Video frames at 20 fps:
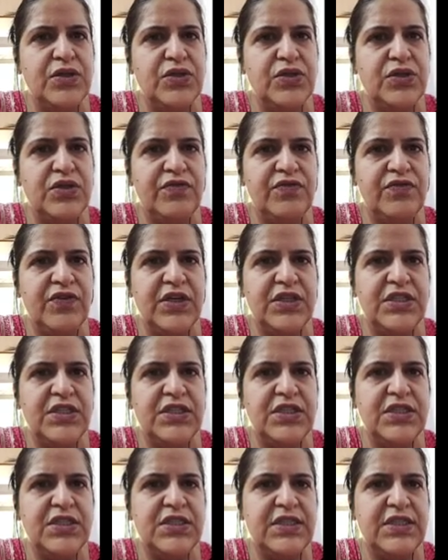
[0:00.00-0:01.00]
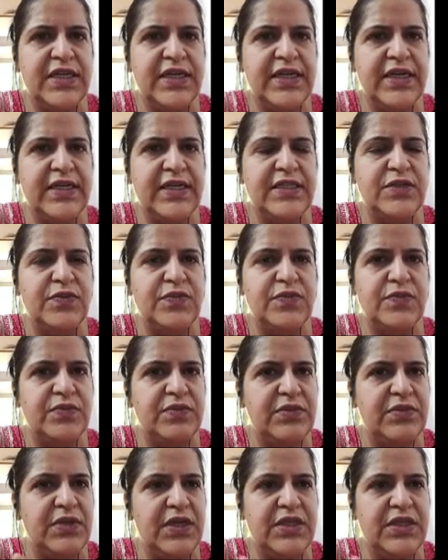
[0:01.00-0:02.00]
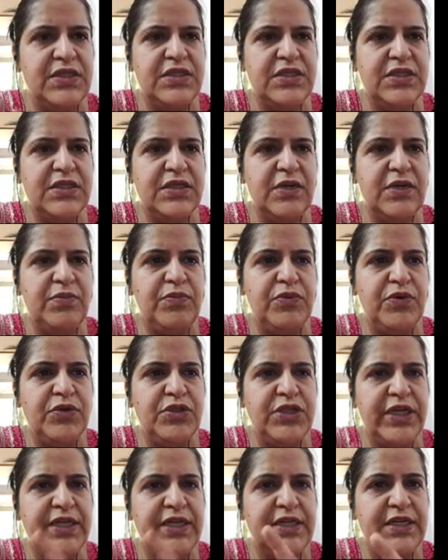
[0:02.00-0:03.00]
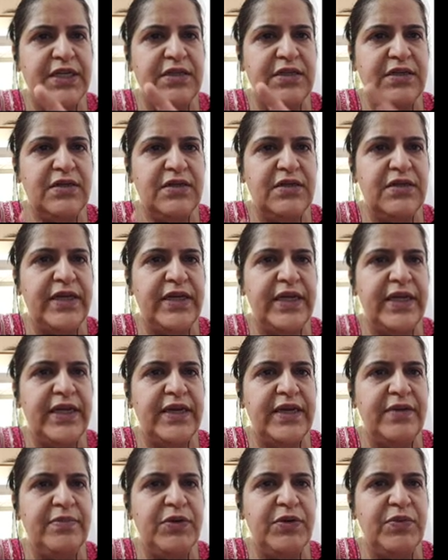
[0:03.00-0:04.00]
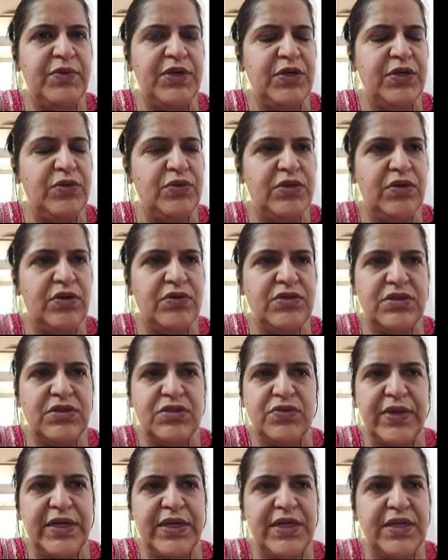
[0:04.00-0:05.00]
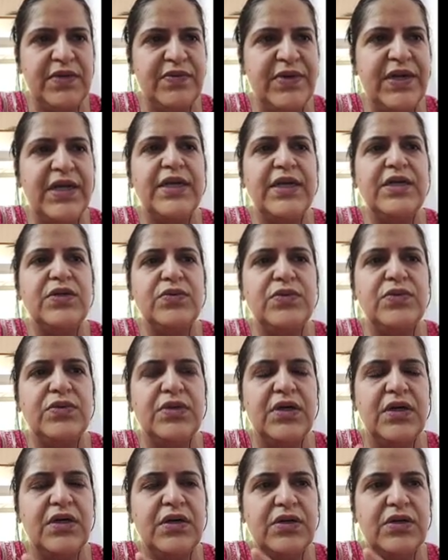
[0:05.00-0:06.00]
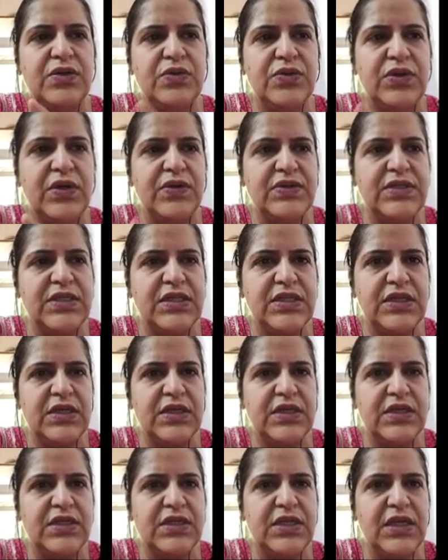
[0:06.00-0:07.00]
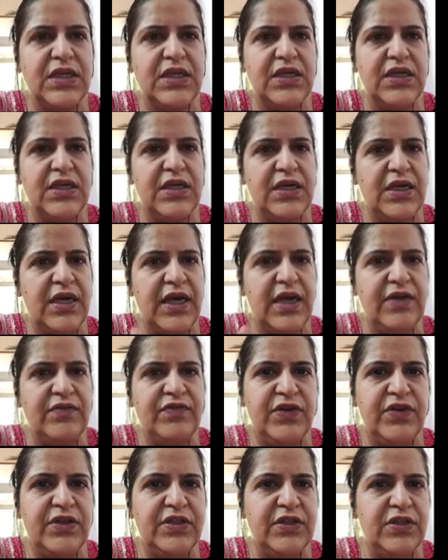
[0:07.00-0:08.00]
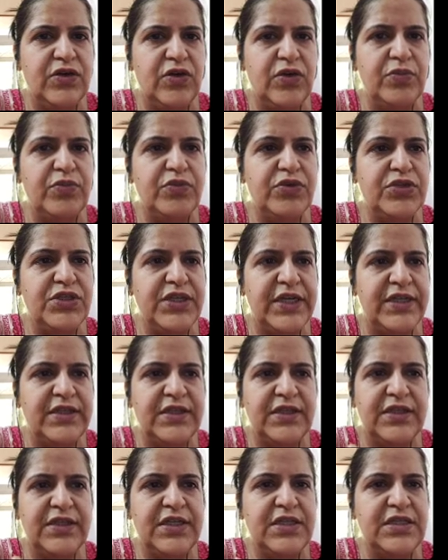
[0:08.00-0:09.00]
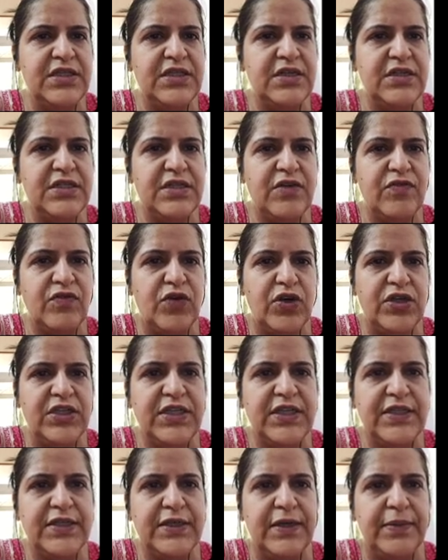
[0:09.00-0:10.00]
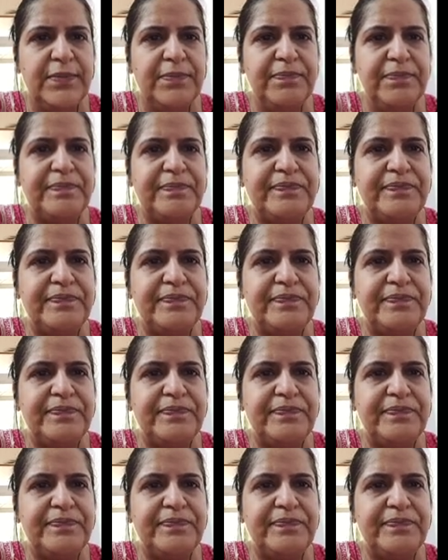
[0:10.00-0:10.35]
So the first is decades. It's a projected decade between 2021 and 2030 and further on projected. These years have not yet come.